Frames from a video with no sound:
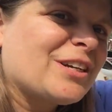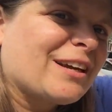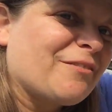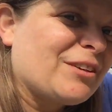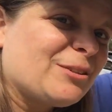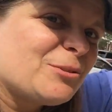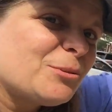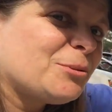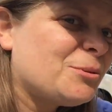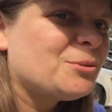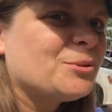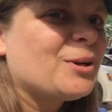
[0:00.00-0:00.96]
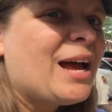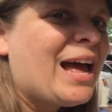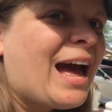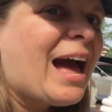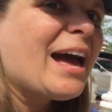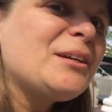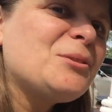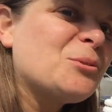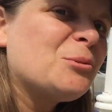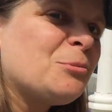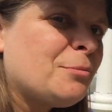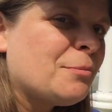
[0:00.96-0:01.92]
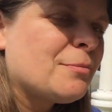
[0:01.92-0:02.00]
check-in videos. Ooh, I
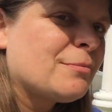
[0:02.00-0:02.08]
drew,